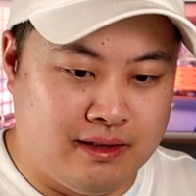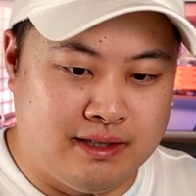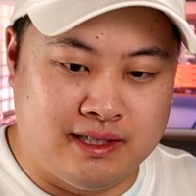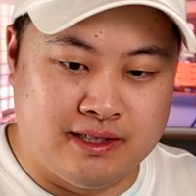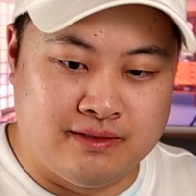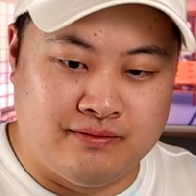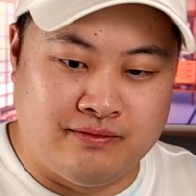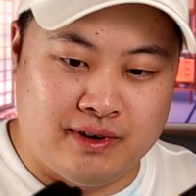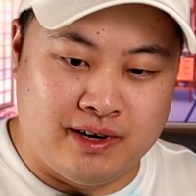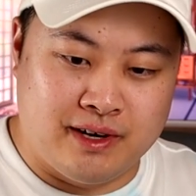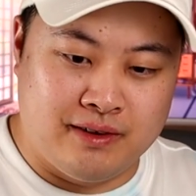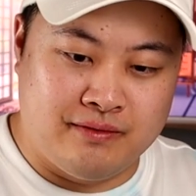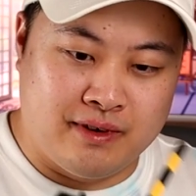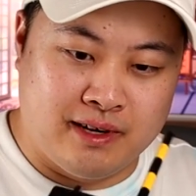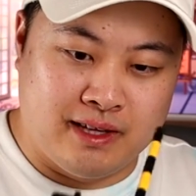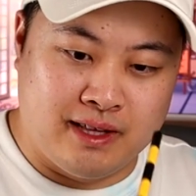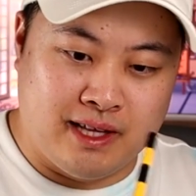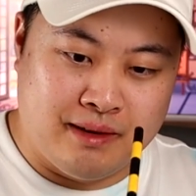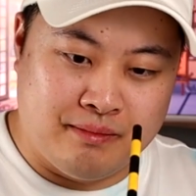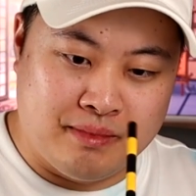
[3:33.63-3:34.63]
This is very,
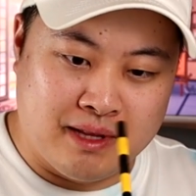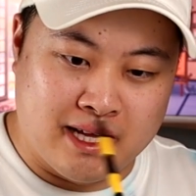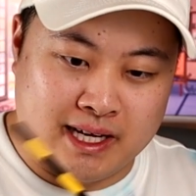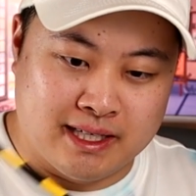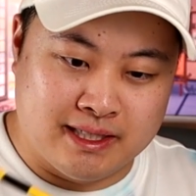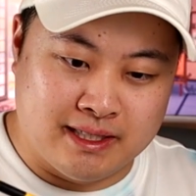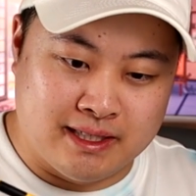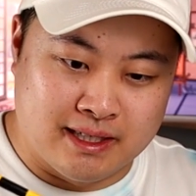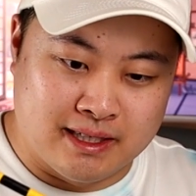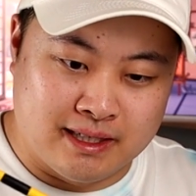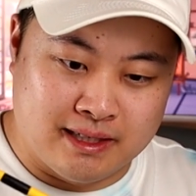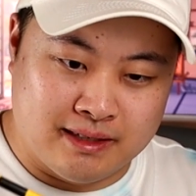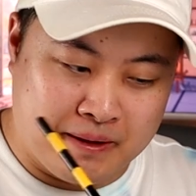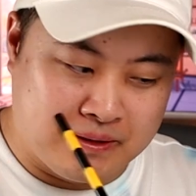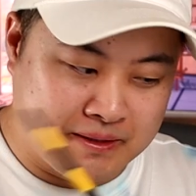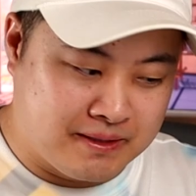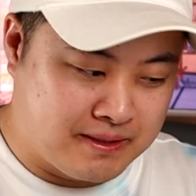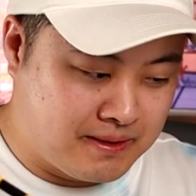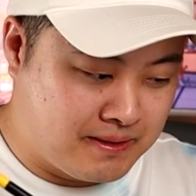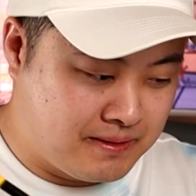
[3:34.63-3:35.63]
very light plastic.
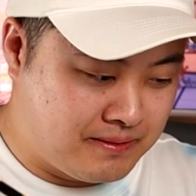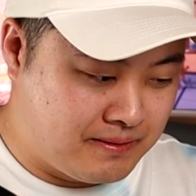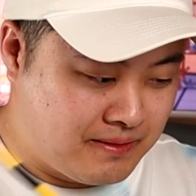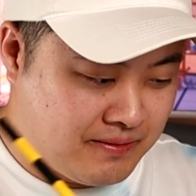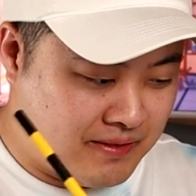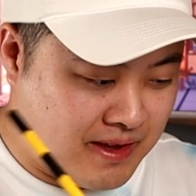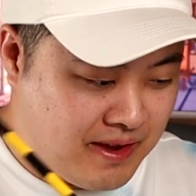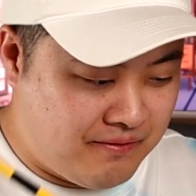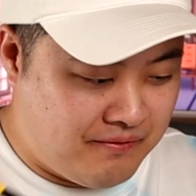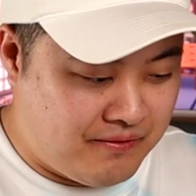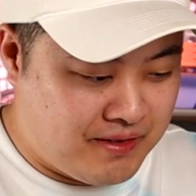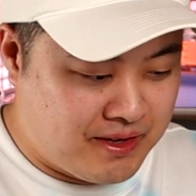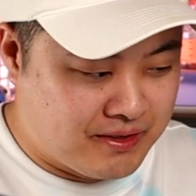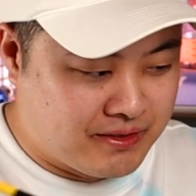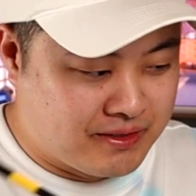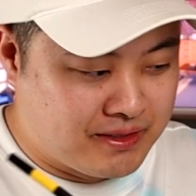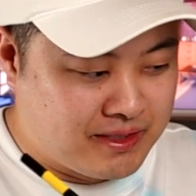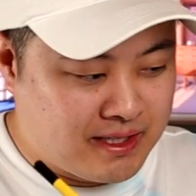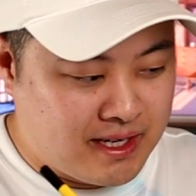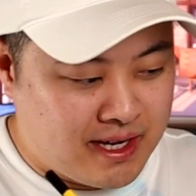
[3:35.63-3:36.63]
Looks and
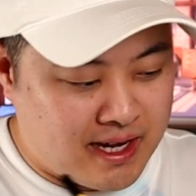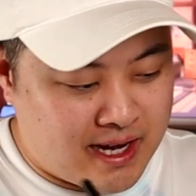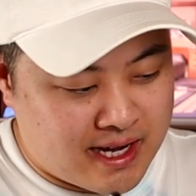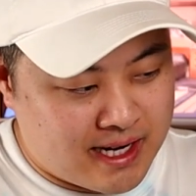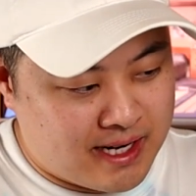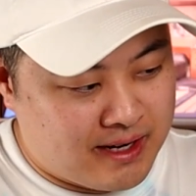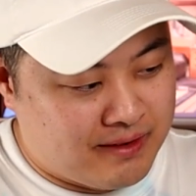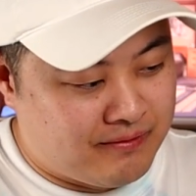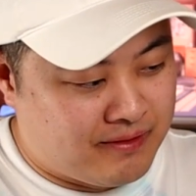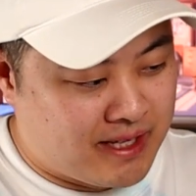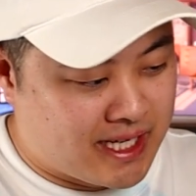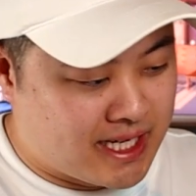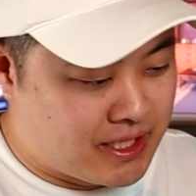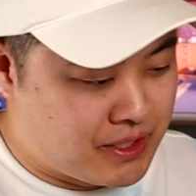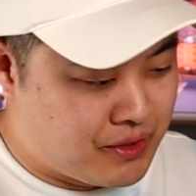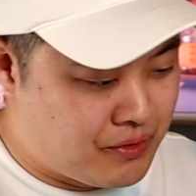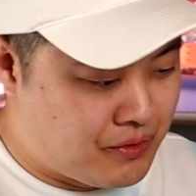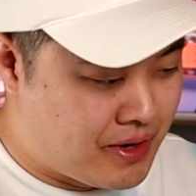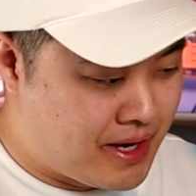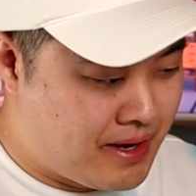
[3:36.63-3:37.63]
feels kind of like a
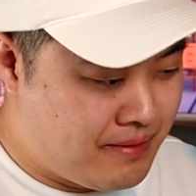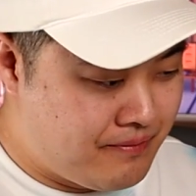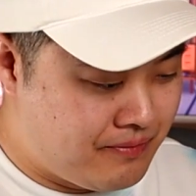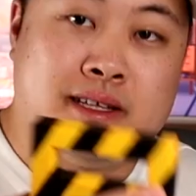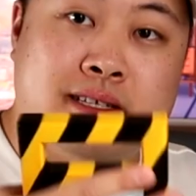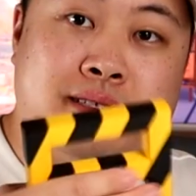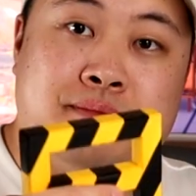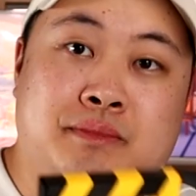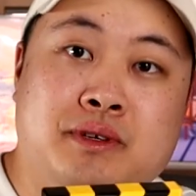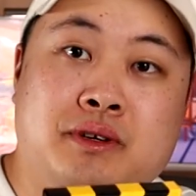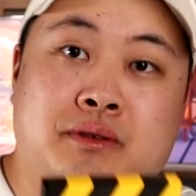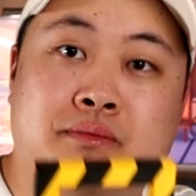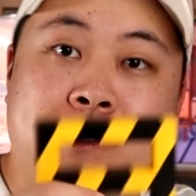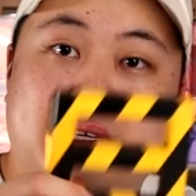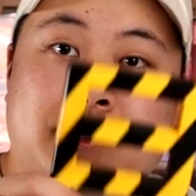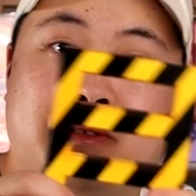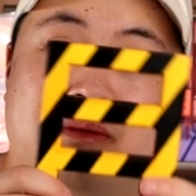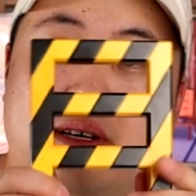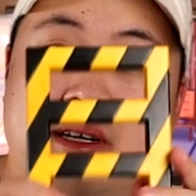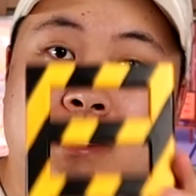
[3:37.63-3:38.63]
toy. This middle
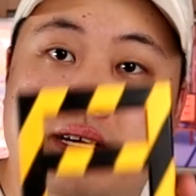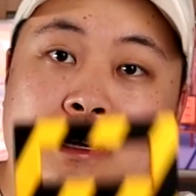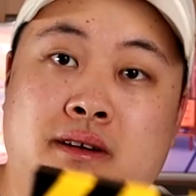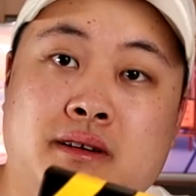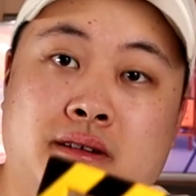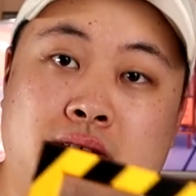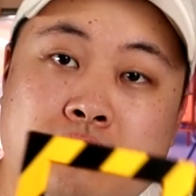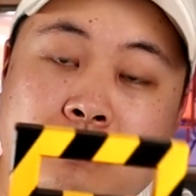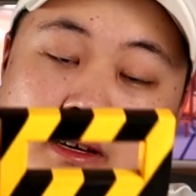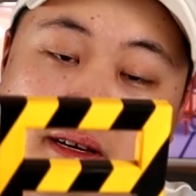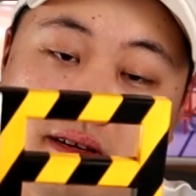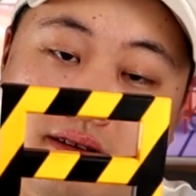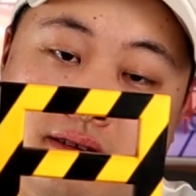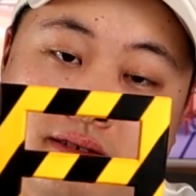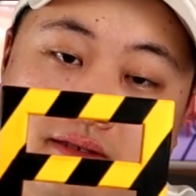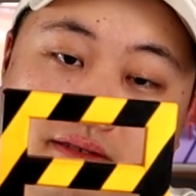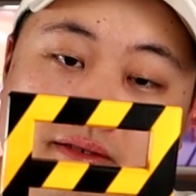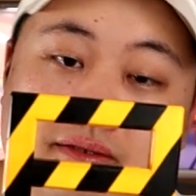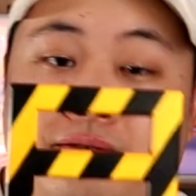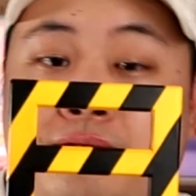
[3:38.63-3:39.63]
piece right here
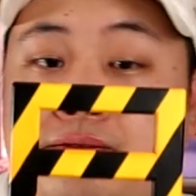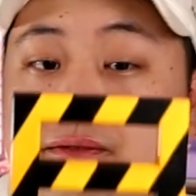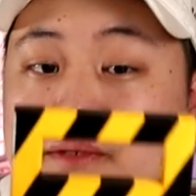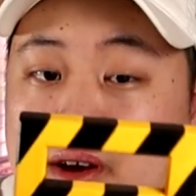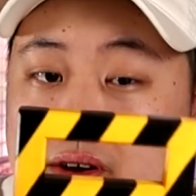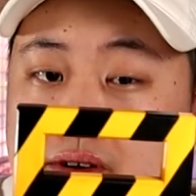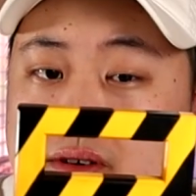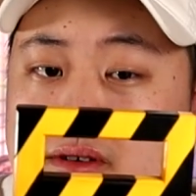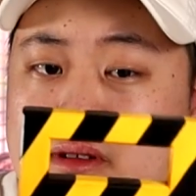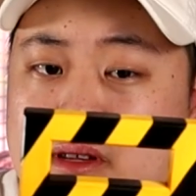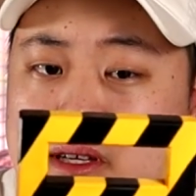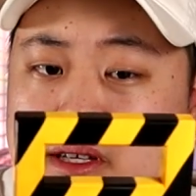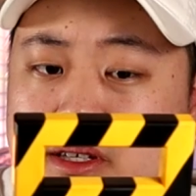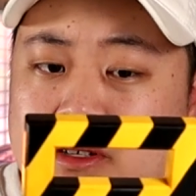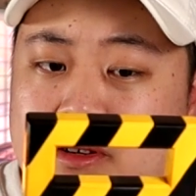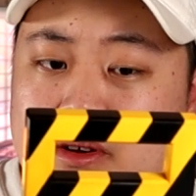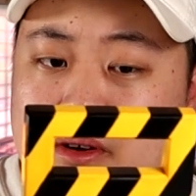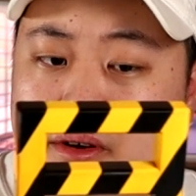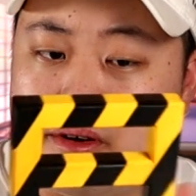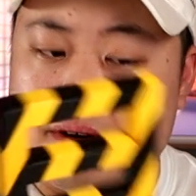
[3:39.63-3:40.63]
is fairly
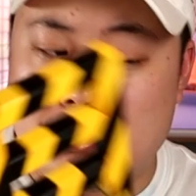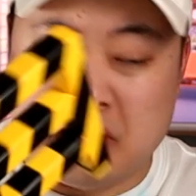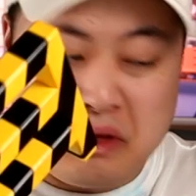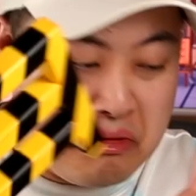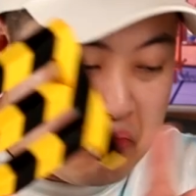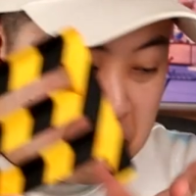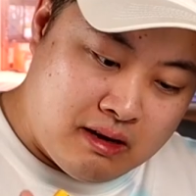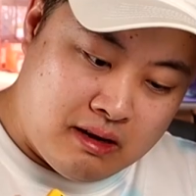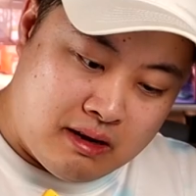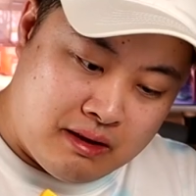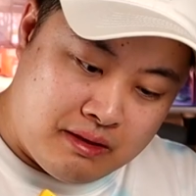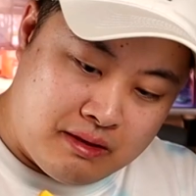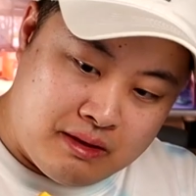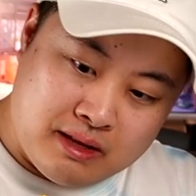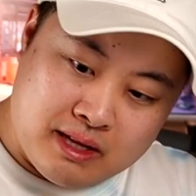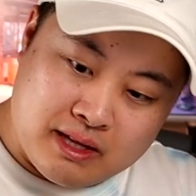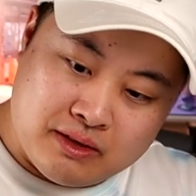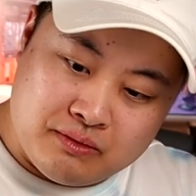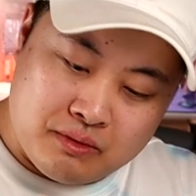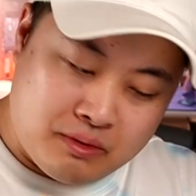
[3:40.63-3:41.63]
sturdy, and I
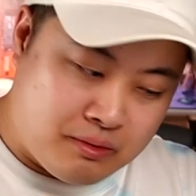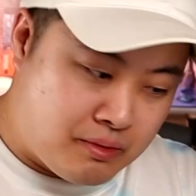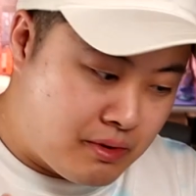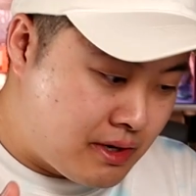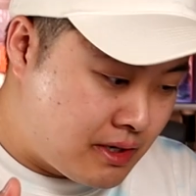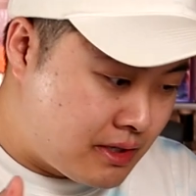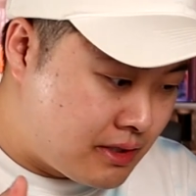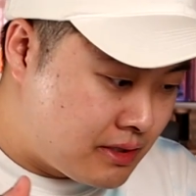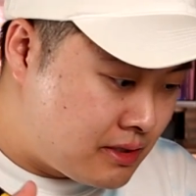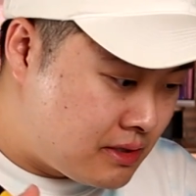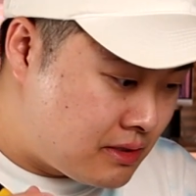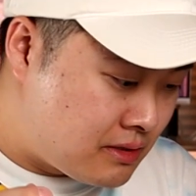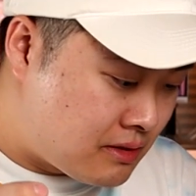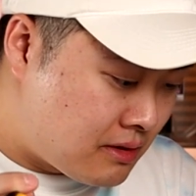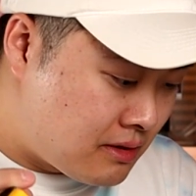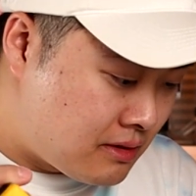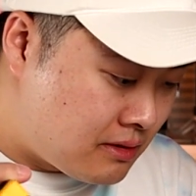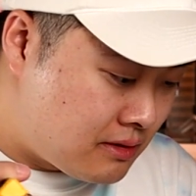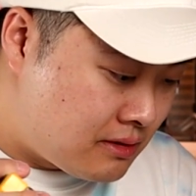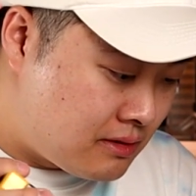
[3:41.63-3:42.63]
think that's where we're gonna
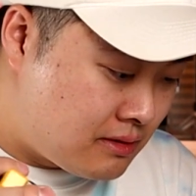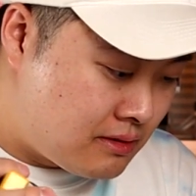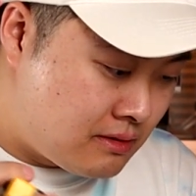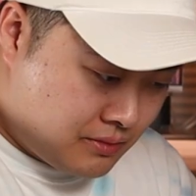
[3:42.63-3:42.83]
start.